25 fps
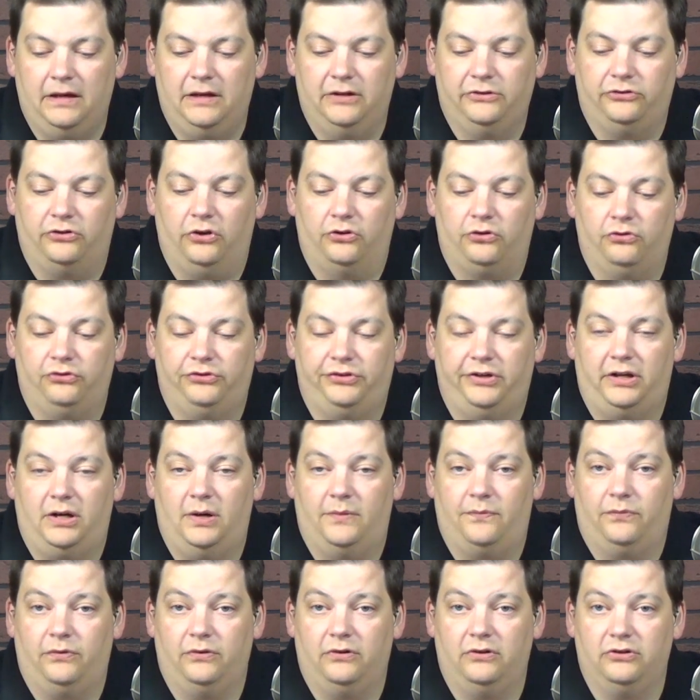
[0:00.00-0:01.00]
Social
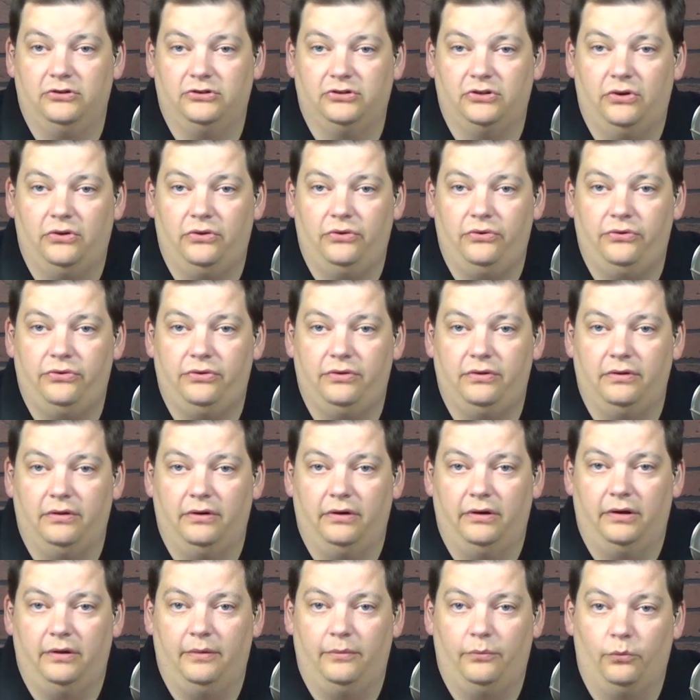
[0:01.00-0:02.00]
setup for your shows.
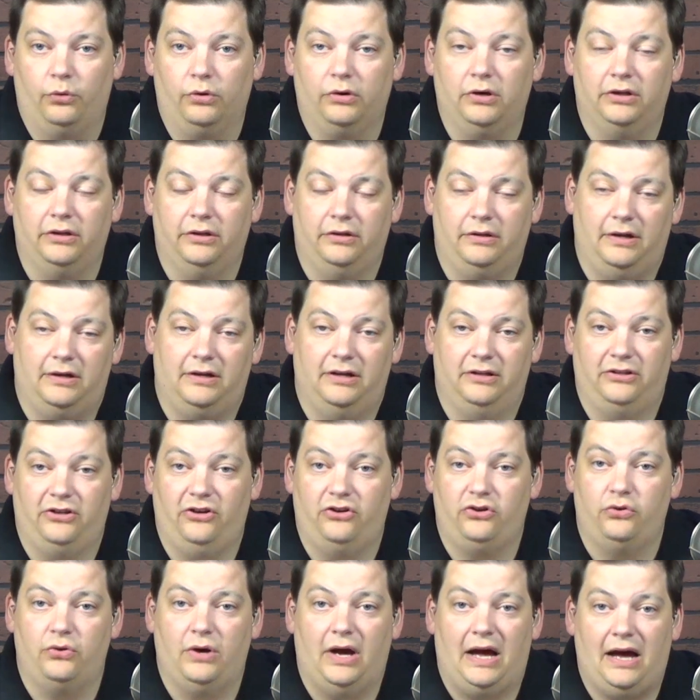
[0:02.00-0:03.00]
I'm going to tell
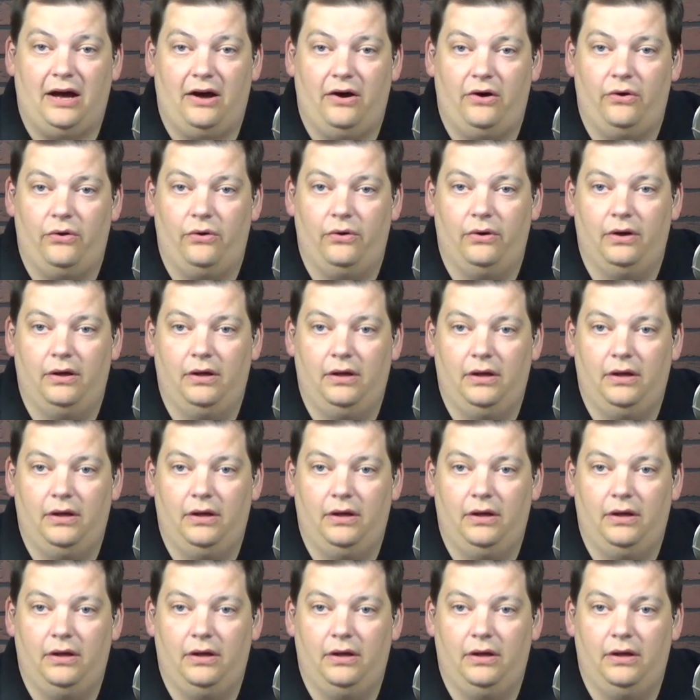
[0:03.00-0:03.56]
you how.